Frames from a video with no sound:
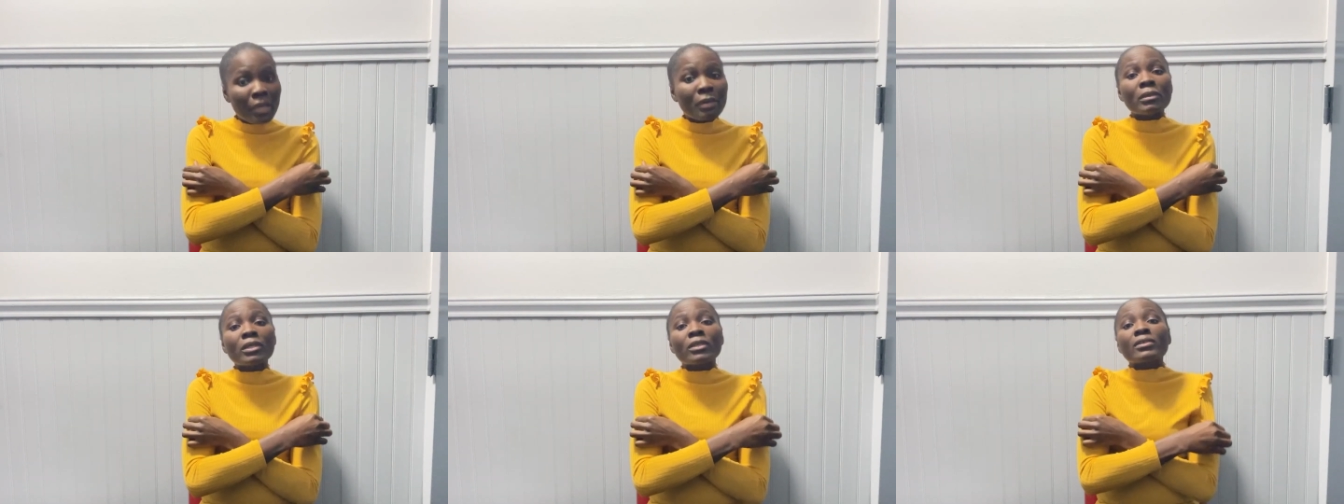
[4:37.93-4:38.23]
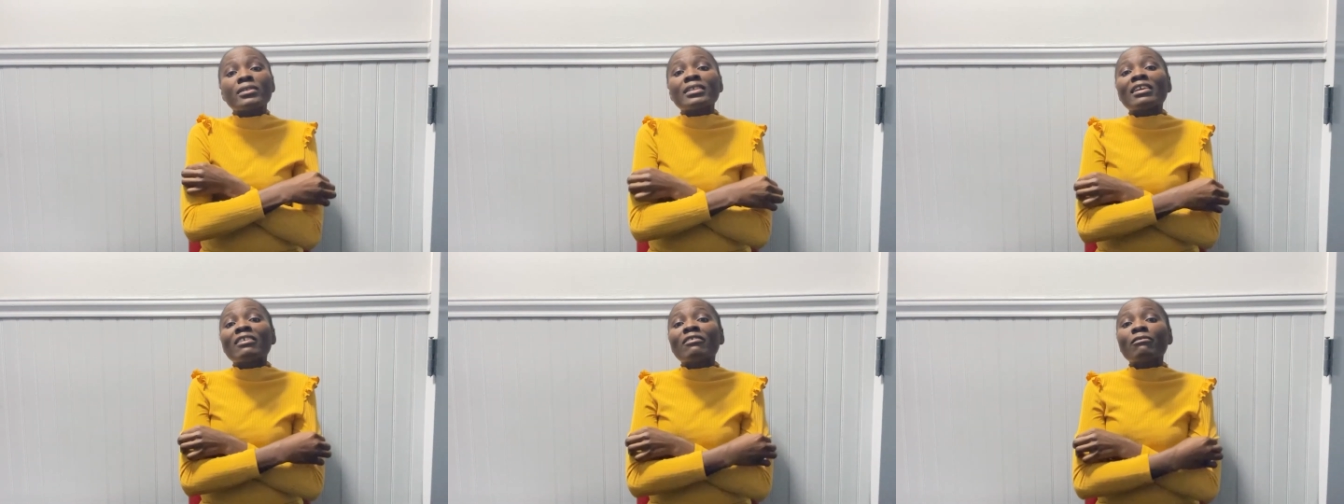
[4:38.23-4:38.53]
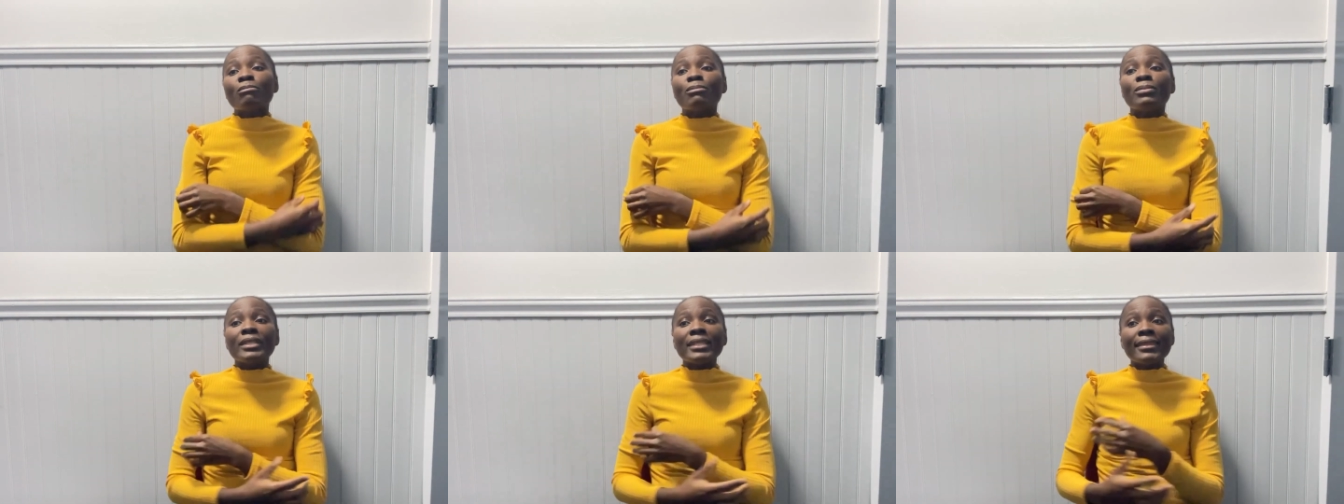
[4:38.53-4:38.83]
because
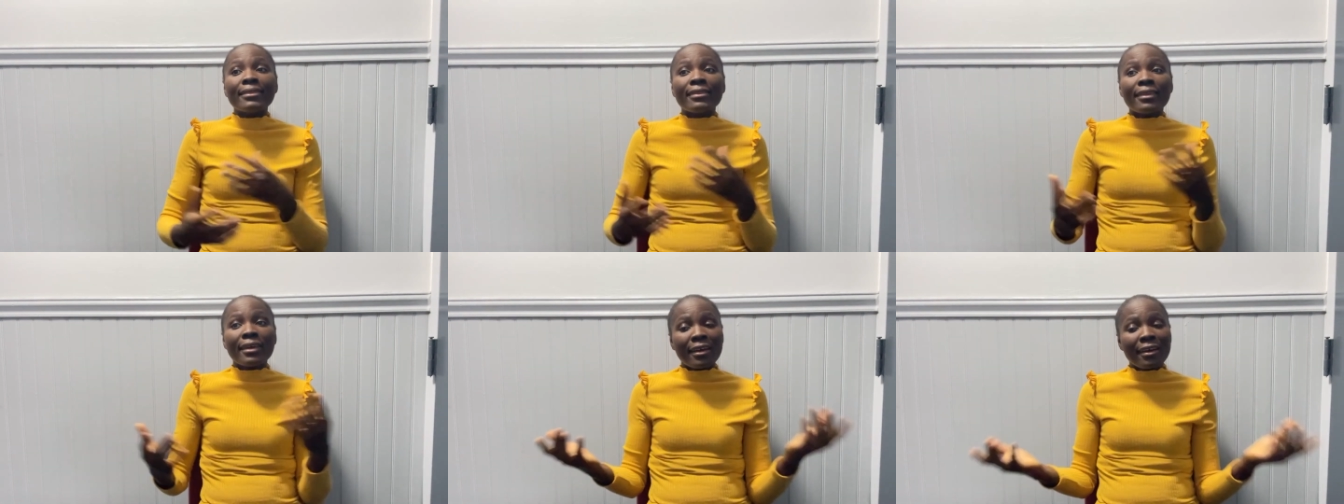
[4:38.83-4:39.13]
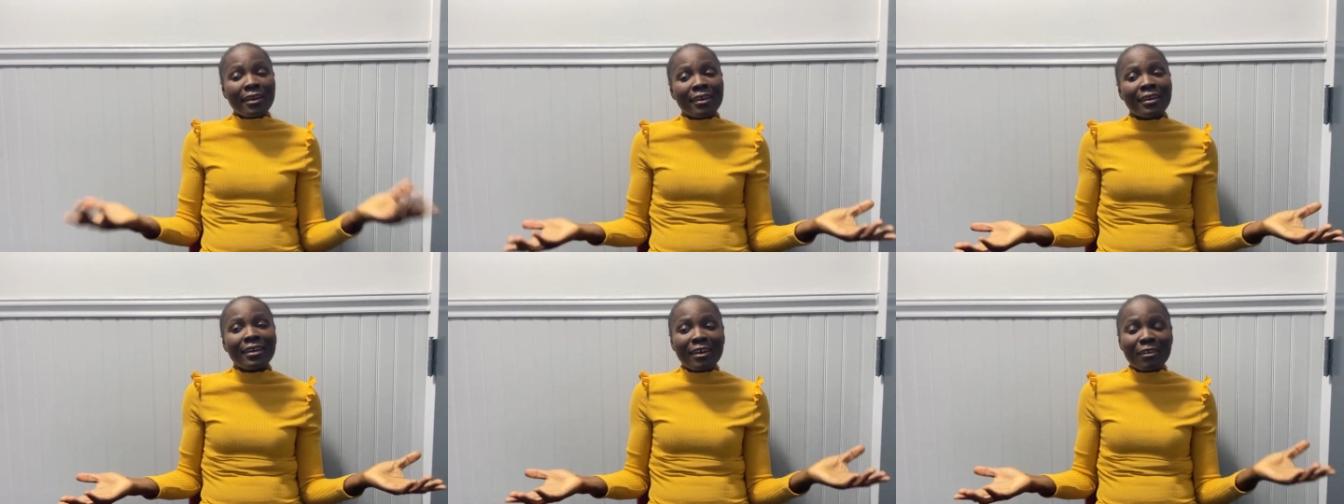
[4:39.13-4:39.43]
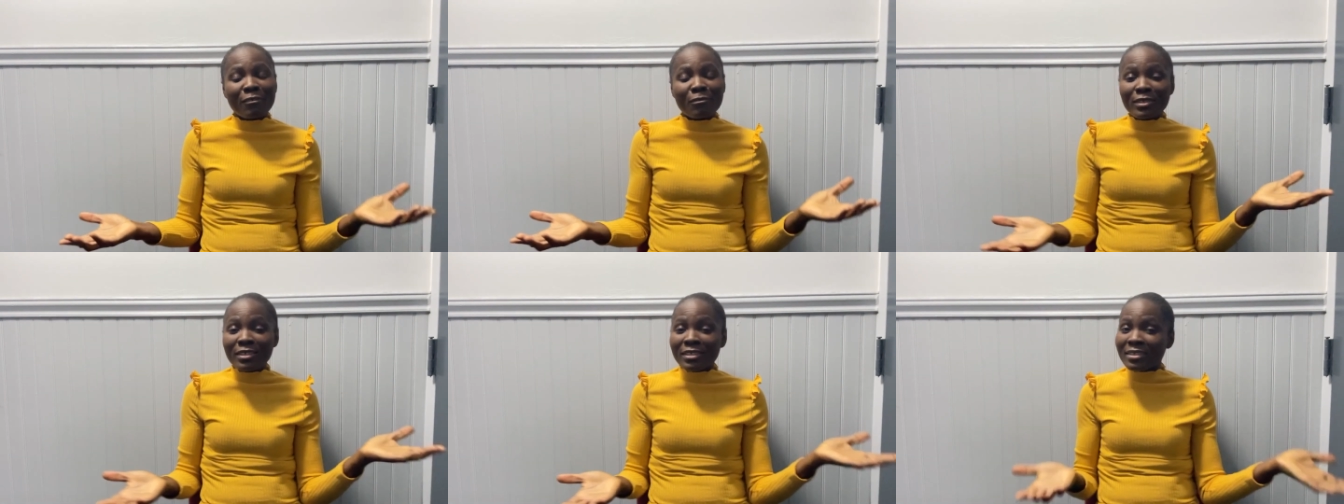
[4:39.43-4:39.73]
I've been there,
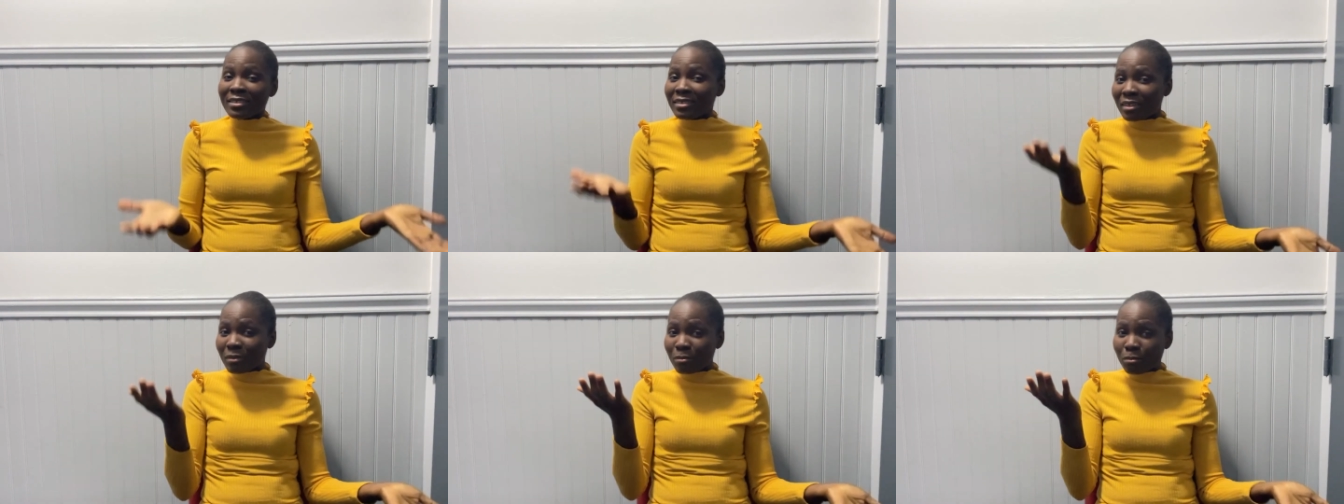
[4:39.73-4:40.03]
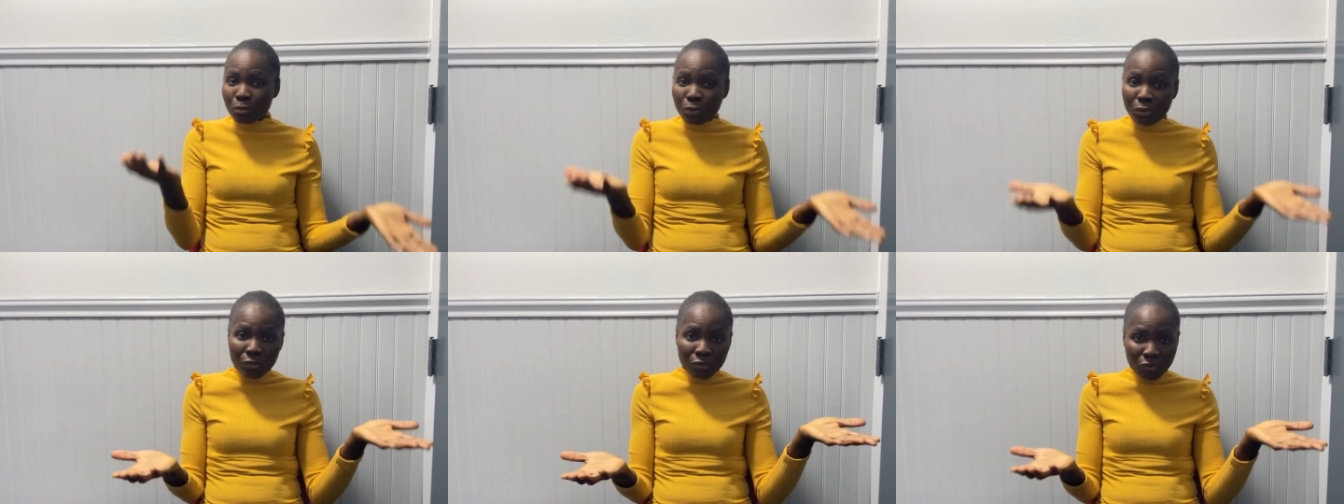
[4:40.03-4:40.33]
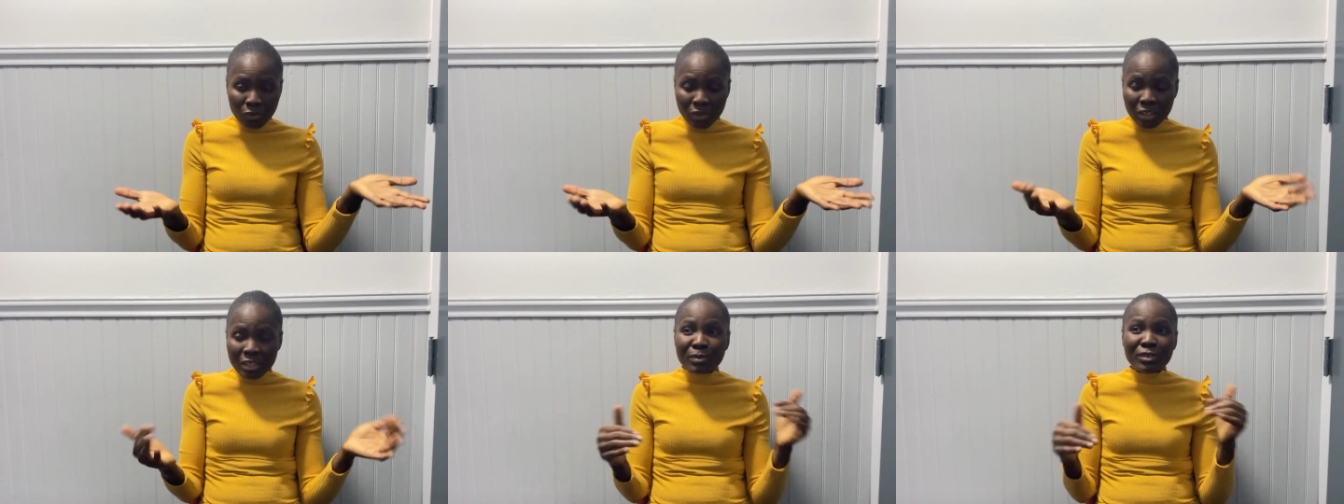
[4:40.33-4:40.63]
I've tasted
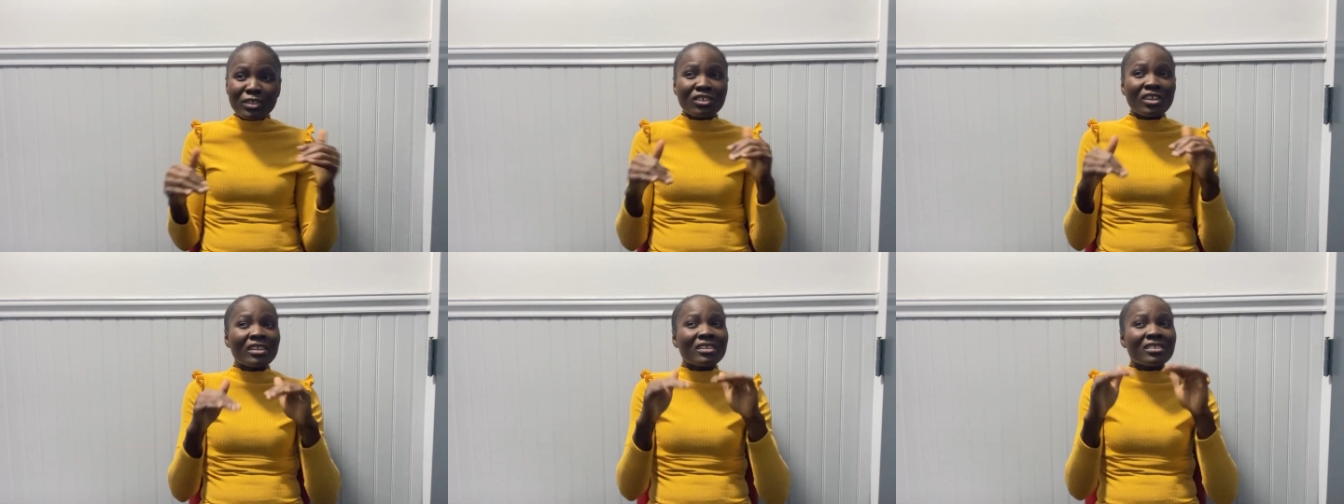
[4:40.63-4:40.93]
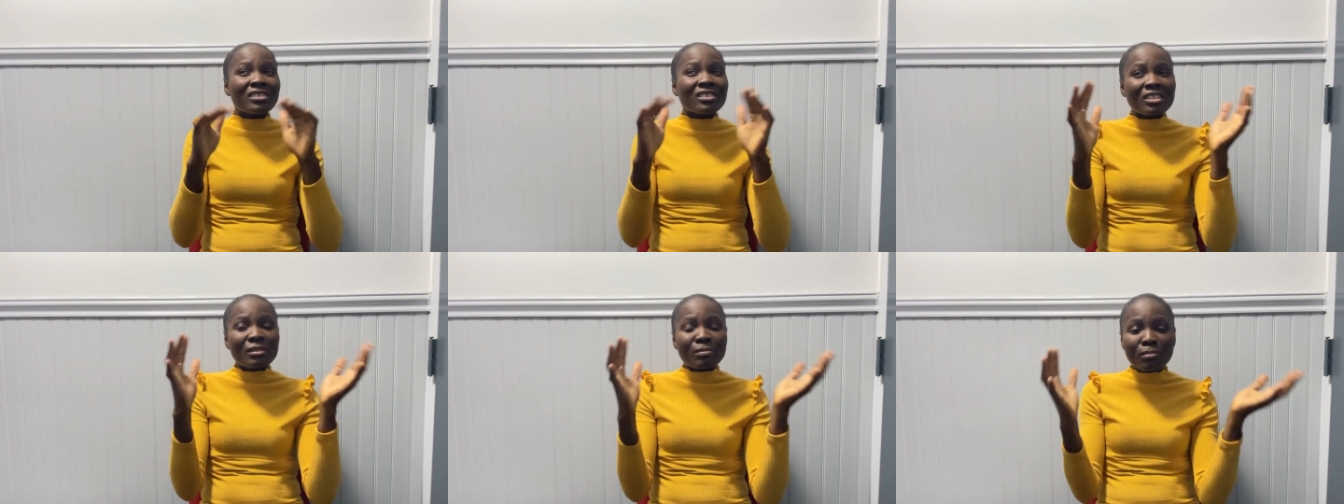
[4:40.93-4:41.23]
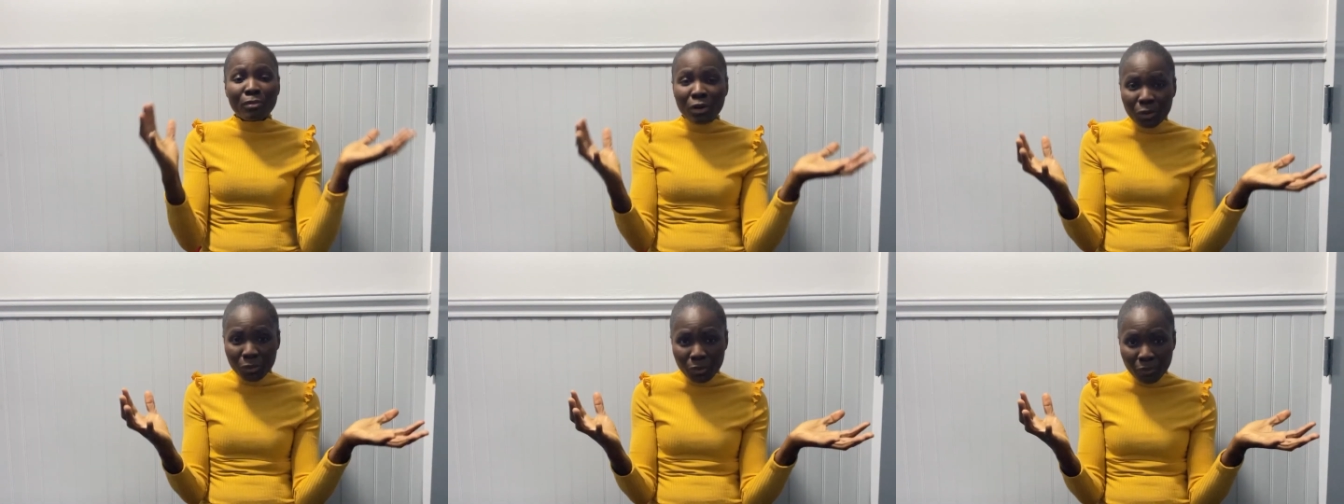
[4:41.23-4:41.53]
both, especially in this
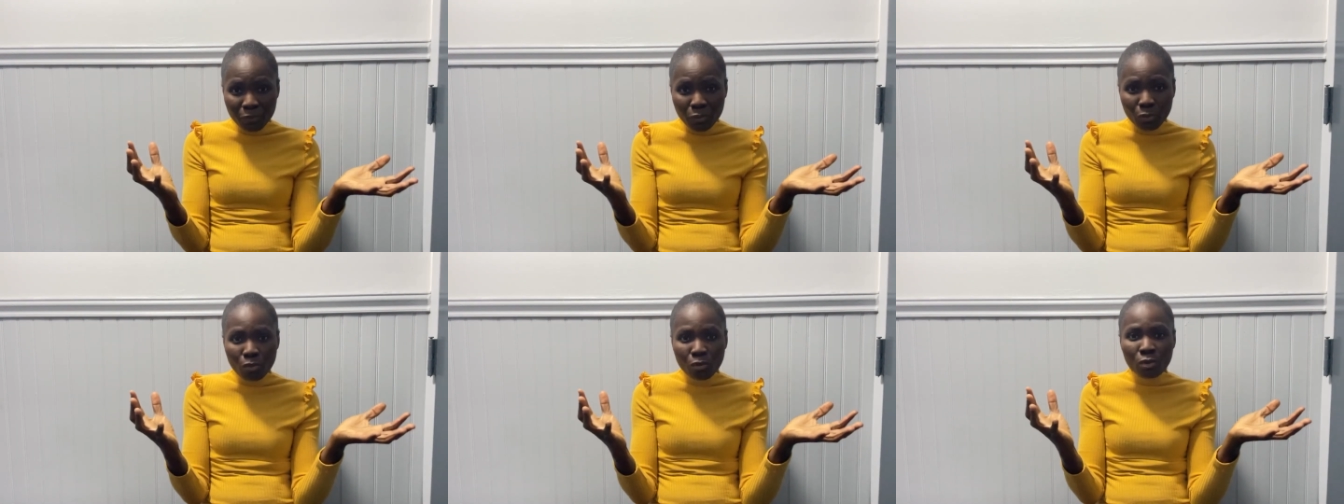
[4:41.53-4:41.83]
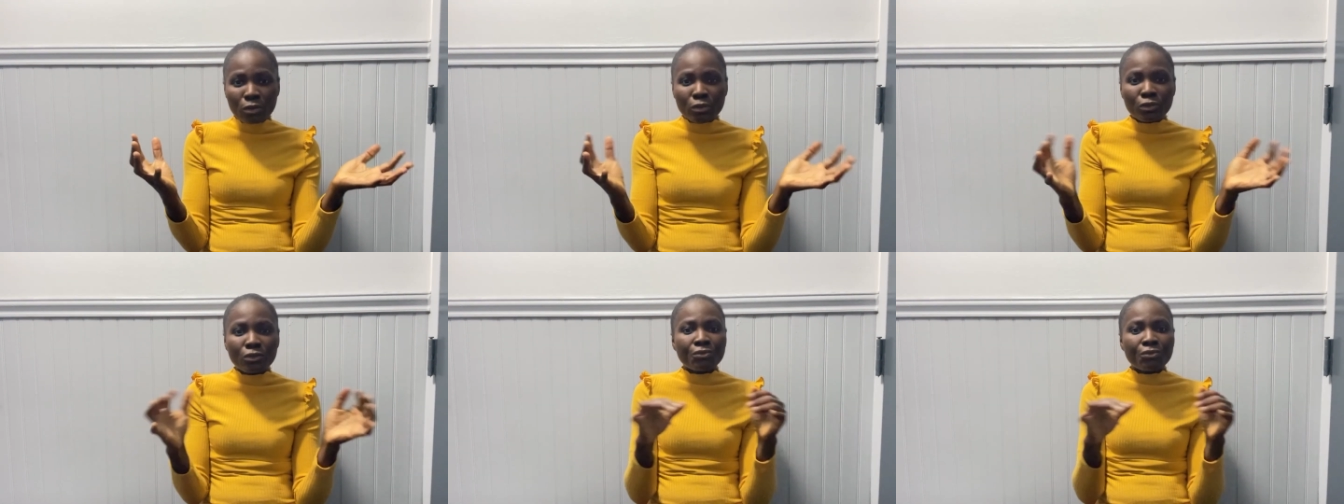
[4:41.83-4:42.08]
part of the world.